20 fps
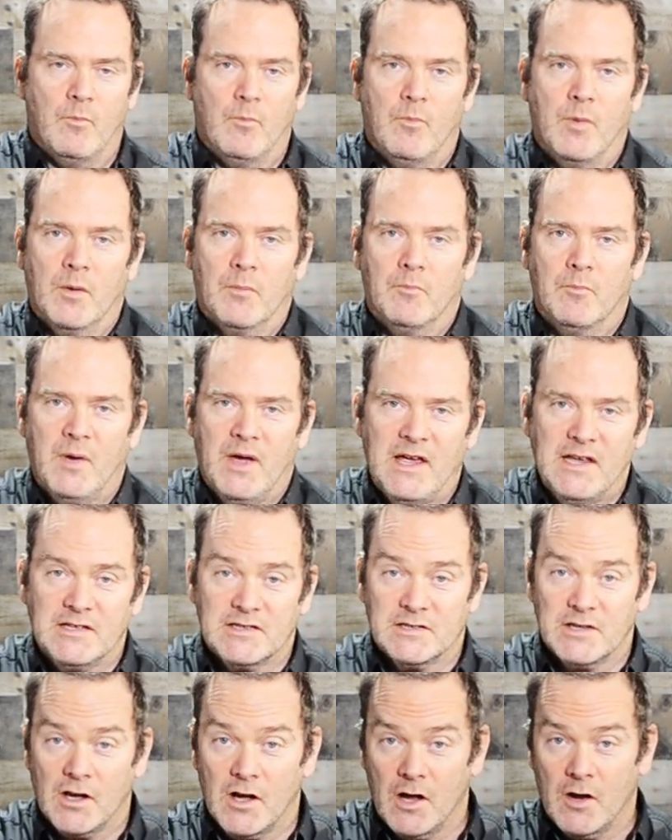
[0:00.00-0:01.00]
But
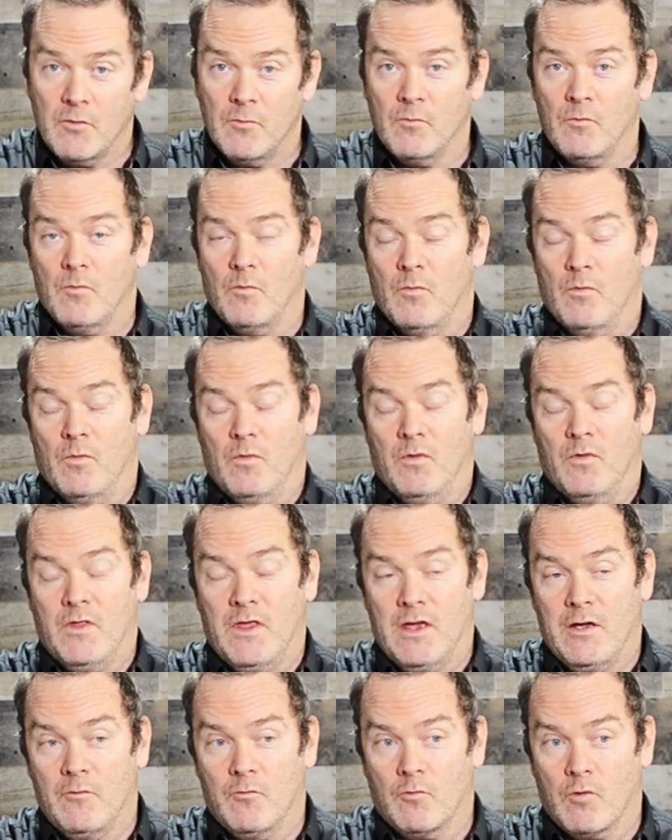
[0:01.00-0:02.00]
based on
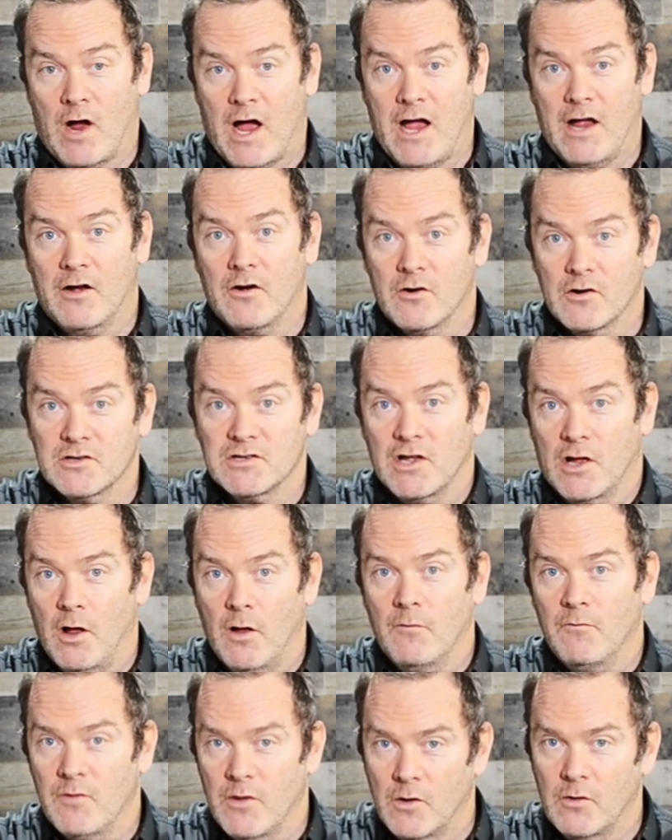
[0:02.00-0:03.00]
the riders
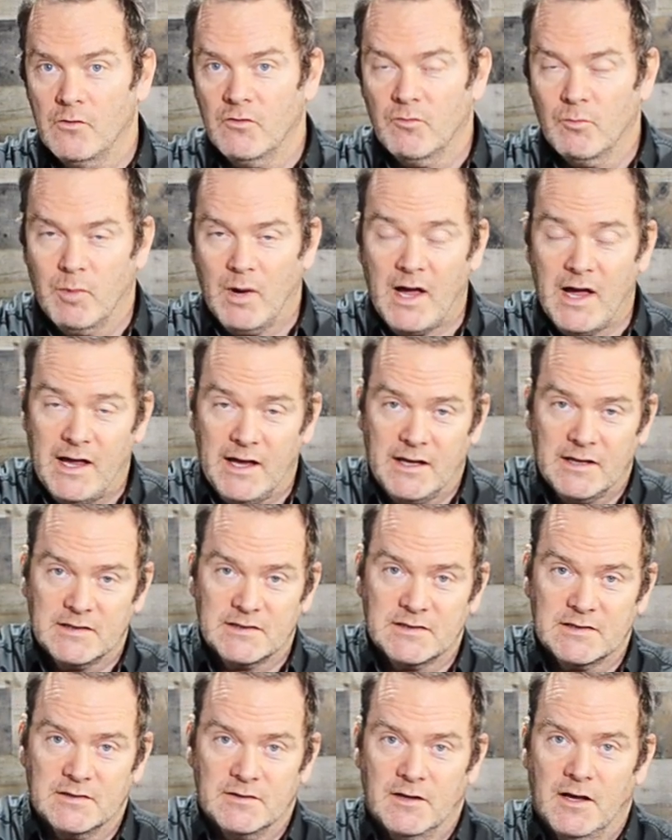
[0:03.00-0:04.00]
of those
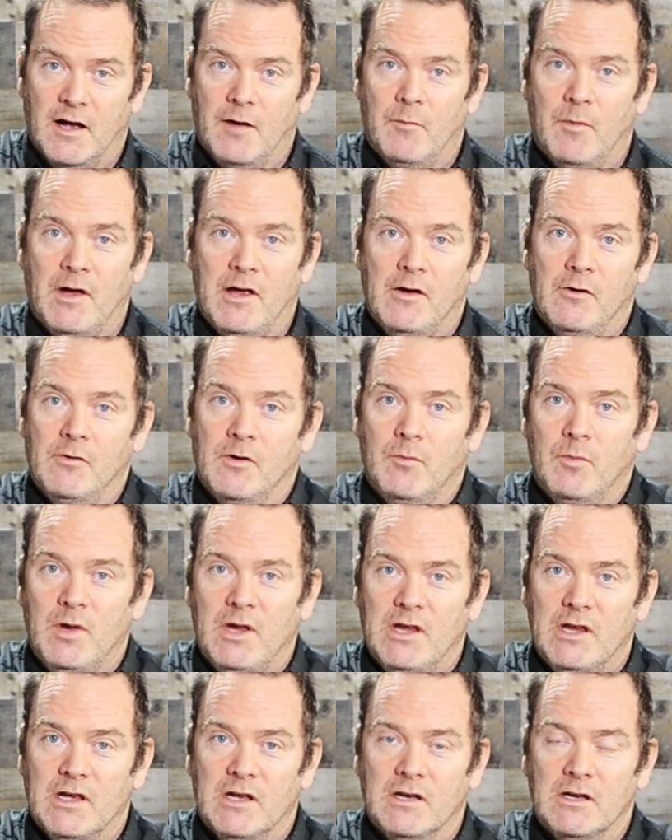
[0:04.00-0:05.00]
bikes, not my own
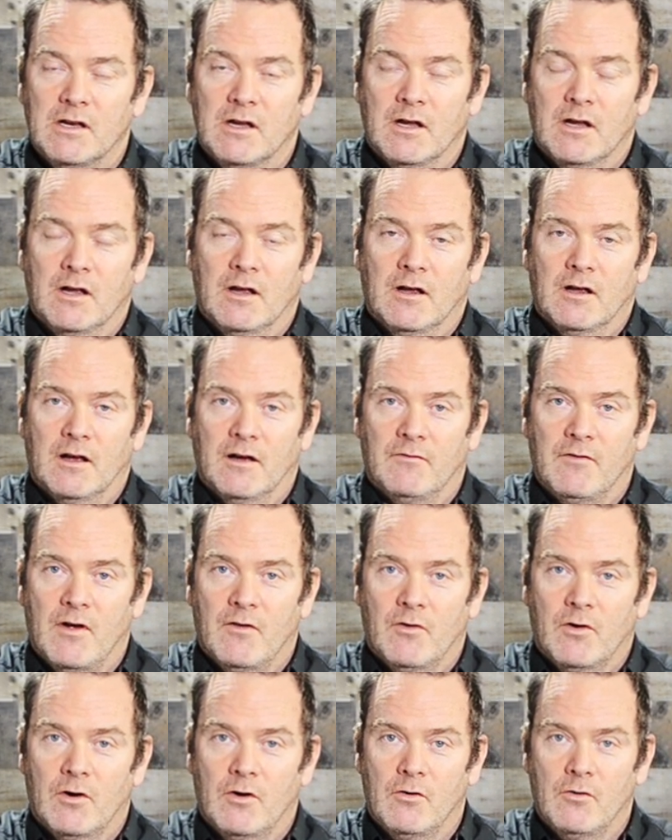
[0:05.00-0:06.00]
opinion, I've
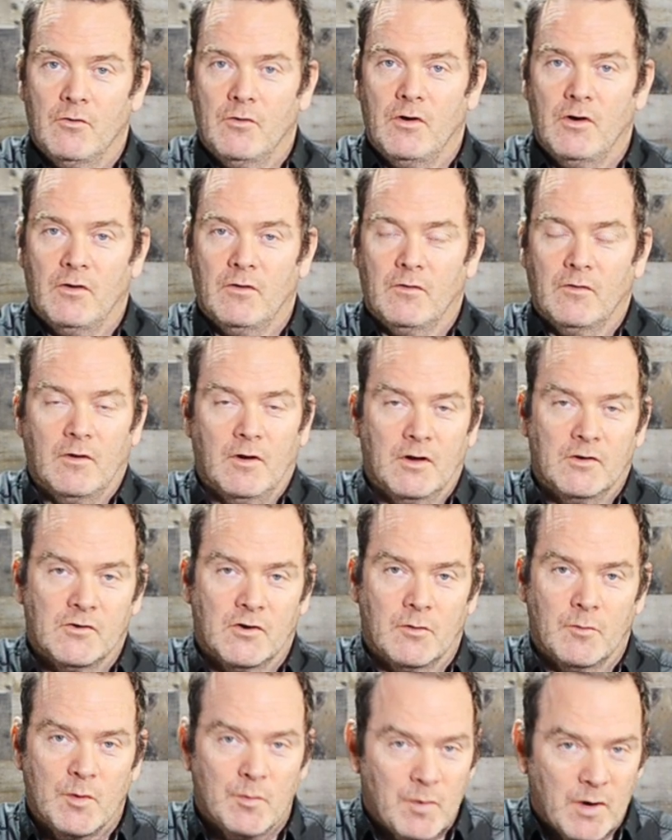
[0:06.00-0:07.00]
never owned a
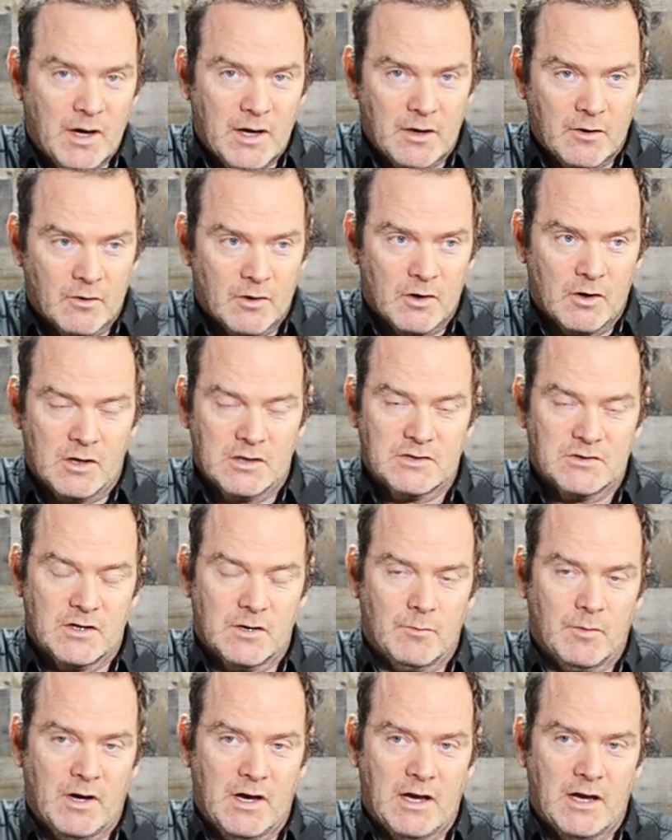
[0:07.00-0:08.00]
German bike or an
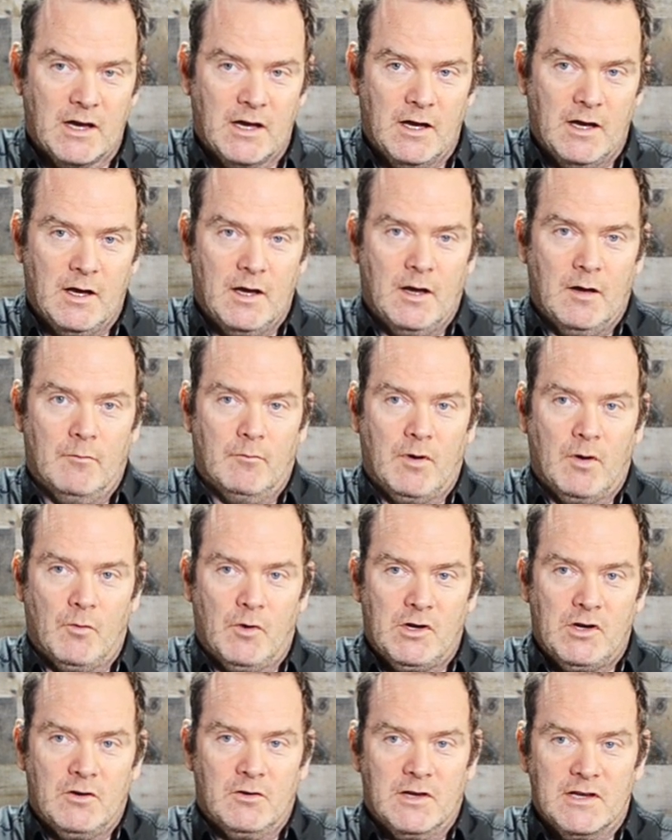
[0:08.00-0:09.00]
Austrian bike, but
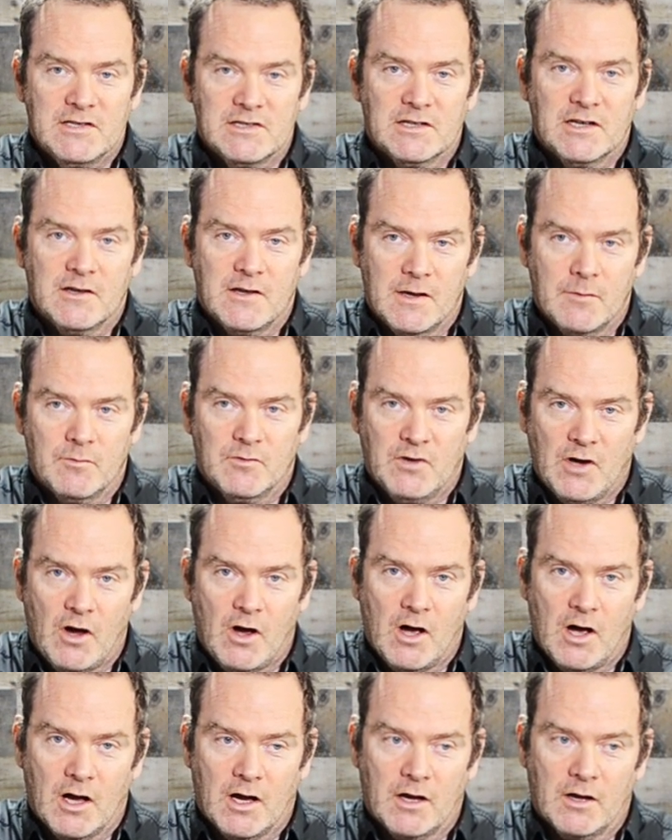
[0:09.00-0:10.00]
when you listen to them
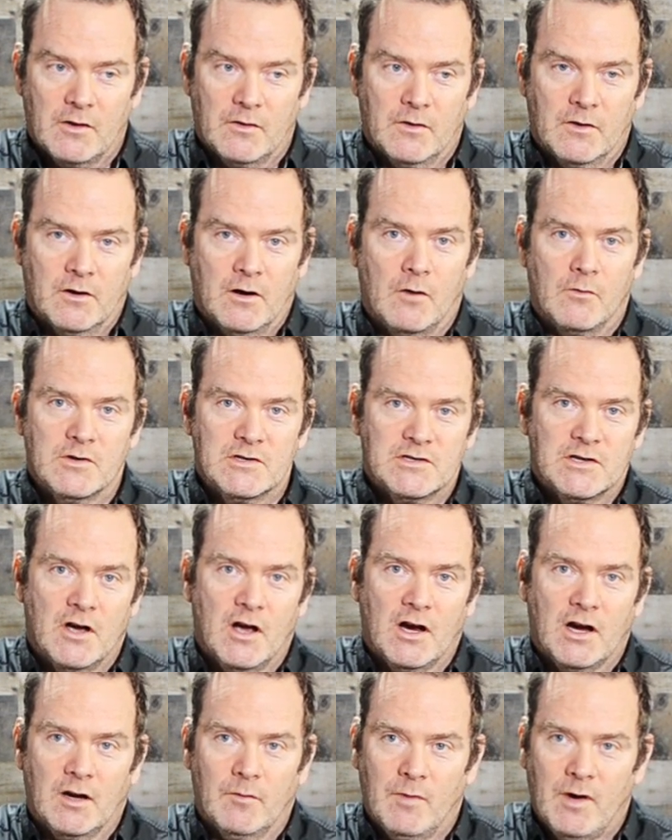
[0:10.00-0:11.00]
talk, they're always
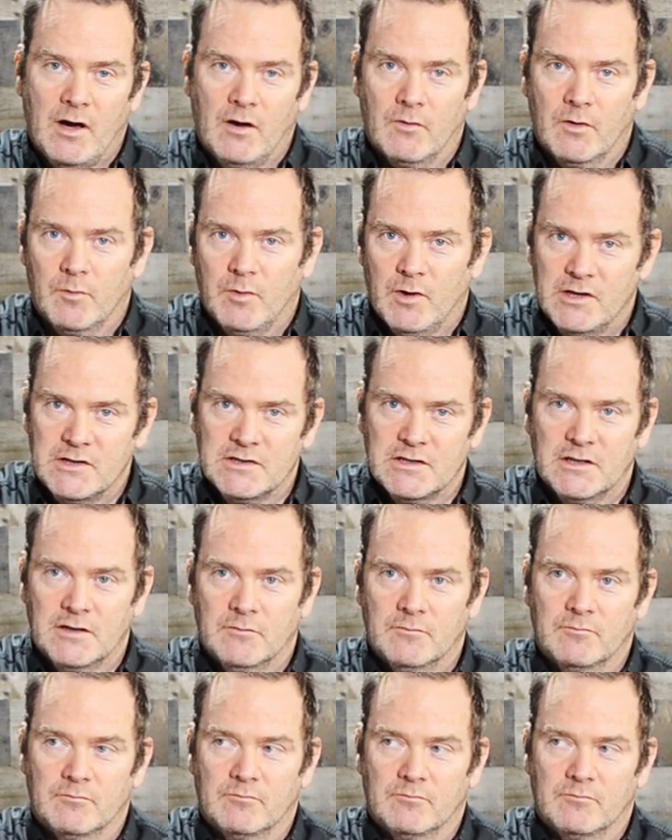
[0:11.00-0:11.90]
talking about replacing